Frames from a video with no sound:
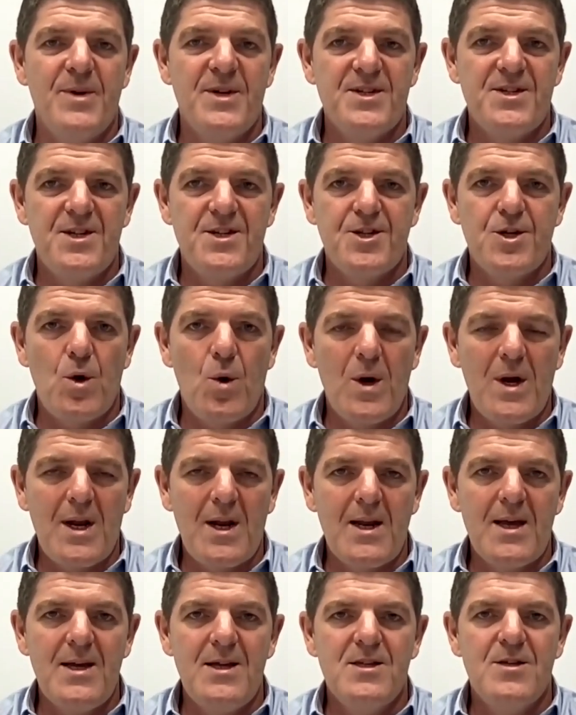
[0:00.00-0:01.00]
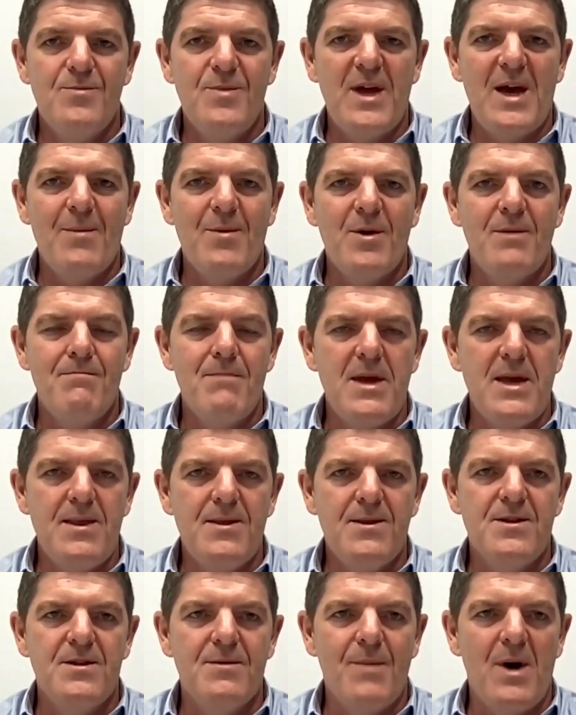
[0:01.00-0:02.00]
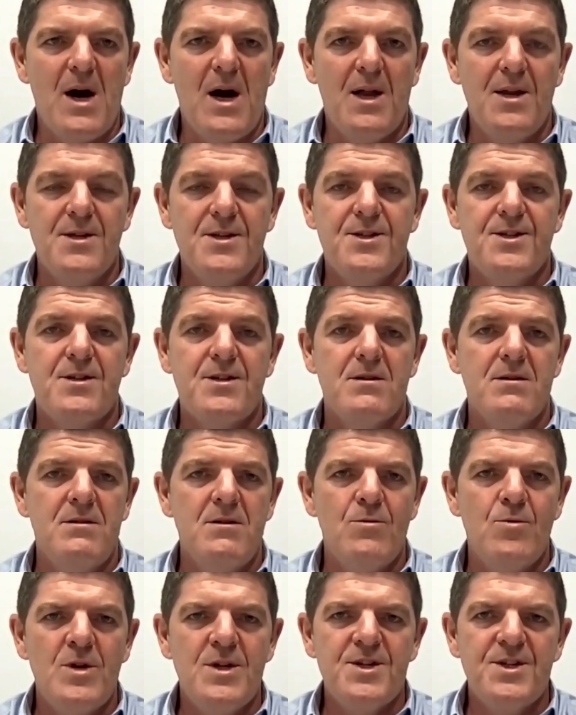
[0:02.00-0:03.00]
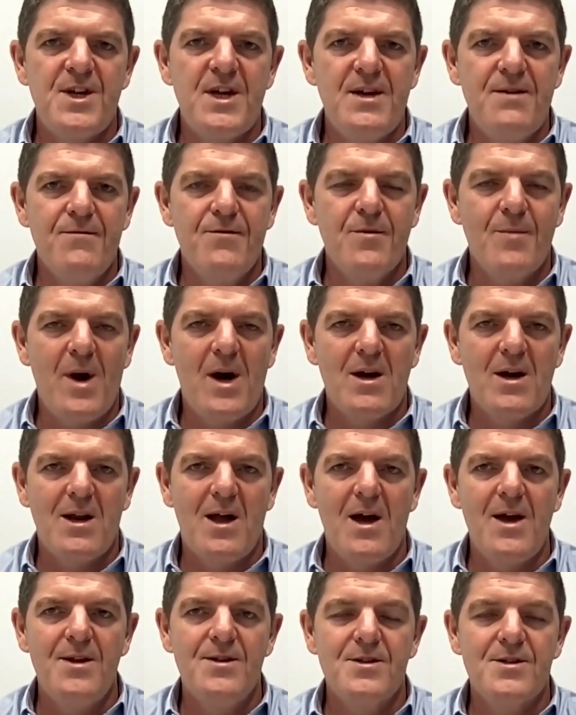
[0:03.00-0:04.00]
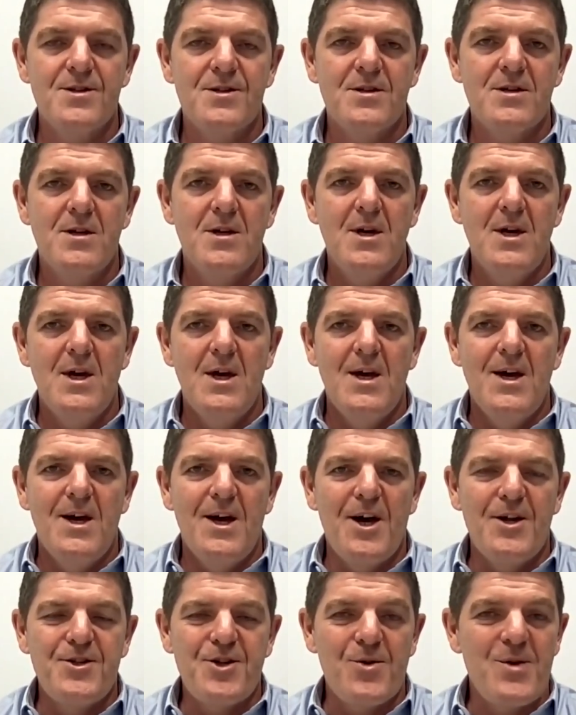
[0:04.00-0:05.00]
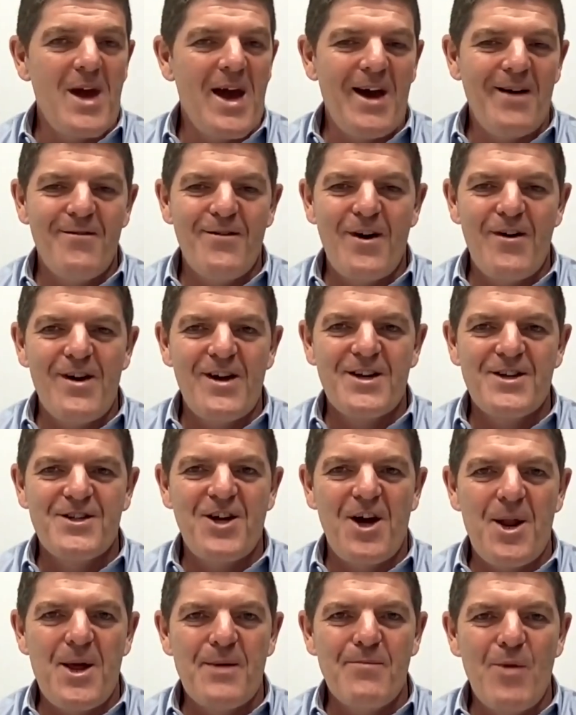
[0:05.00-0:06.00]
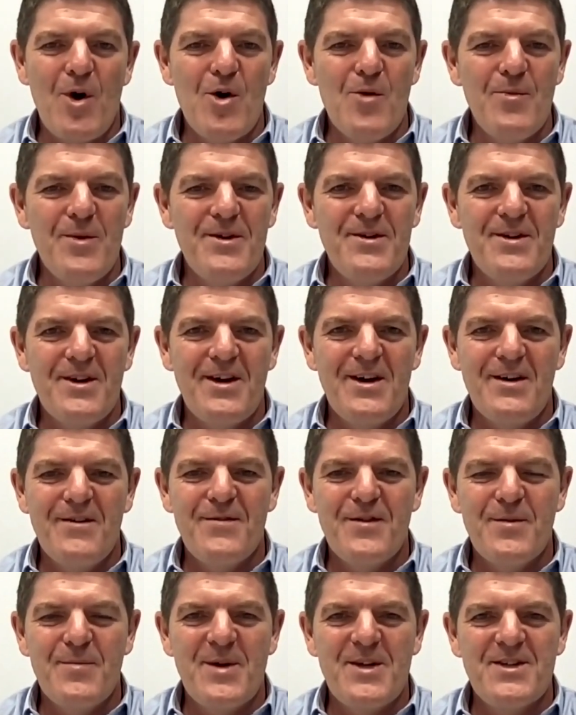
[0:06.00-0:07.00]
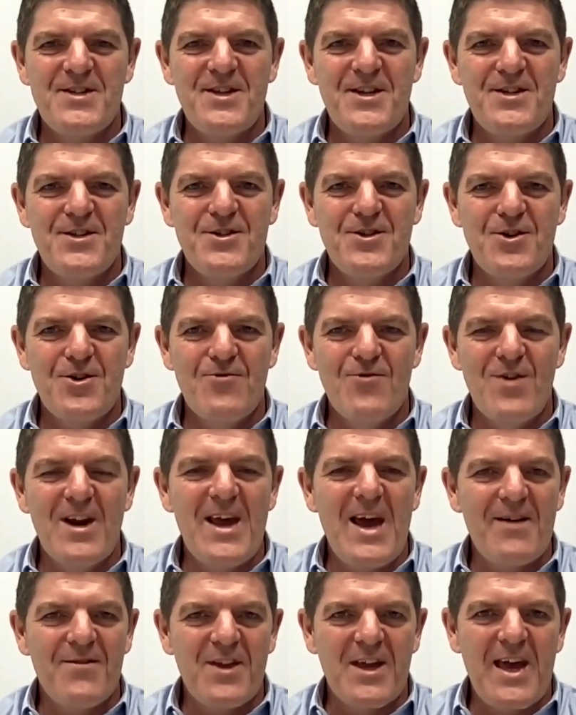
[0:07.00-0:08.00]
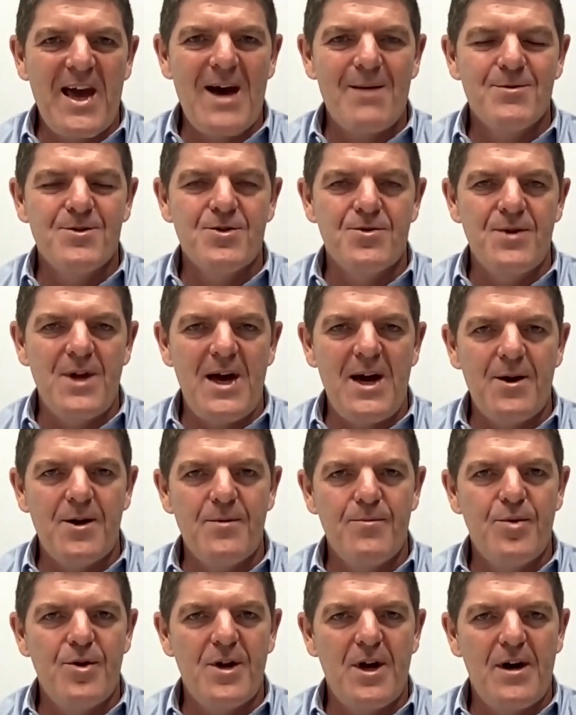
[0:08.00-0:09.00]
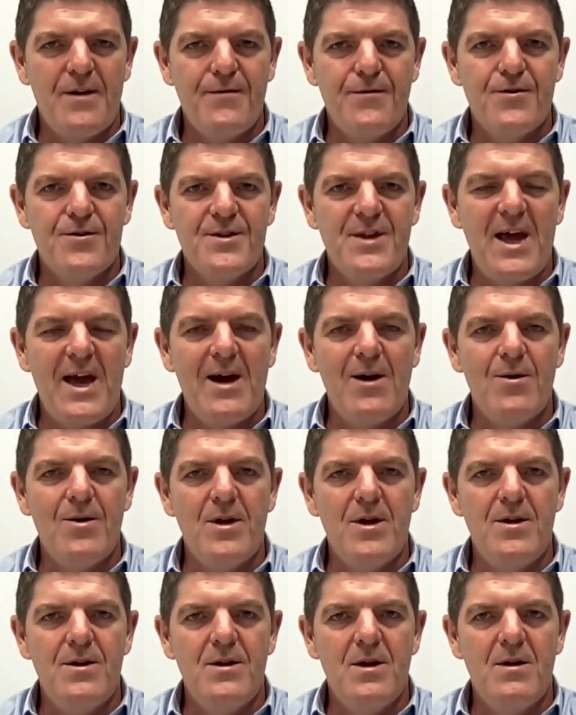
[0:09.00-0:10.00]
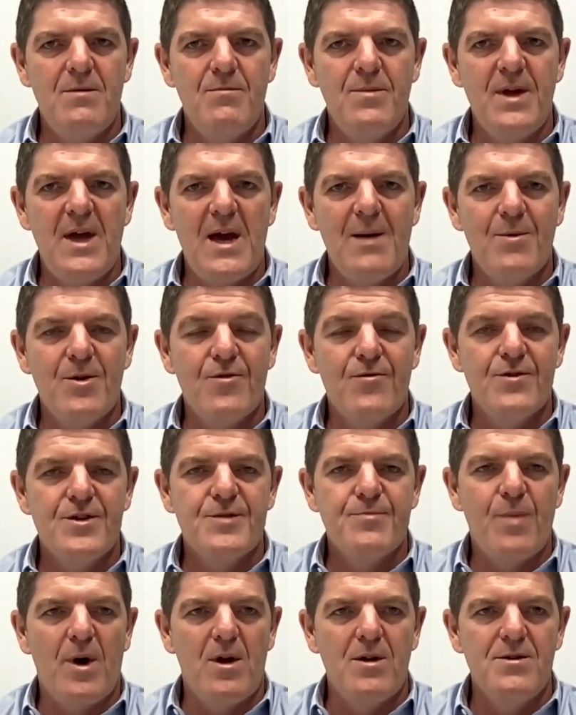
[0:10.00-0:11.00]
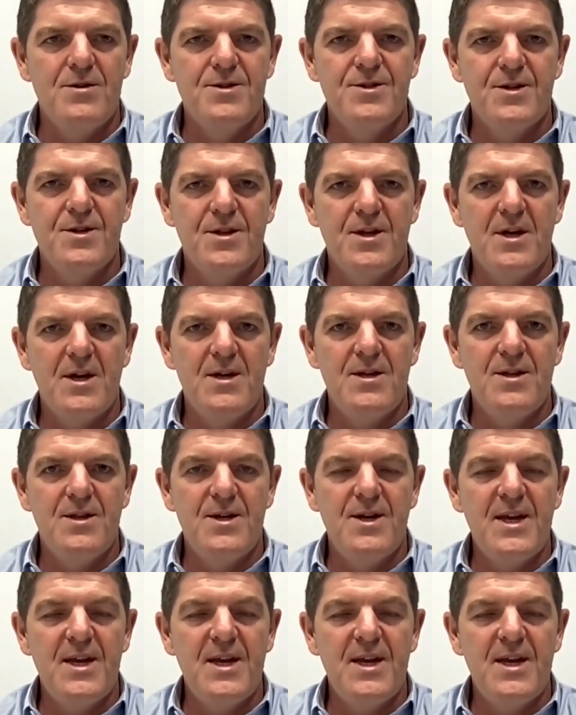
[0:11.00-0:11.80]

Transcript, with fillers: the business quickly to be able to meet the demands that we're seeing from our clients. And so, yeah, a very exciting moment uh, for the business to really have the capital now to put our foot down and, and be able to respond to the,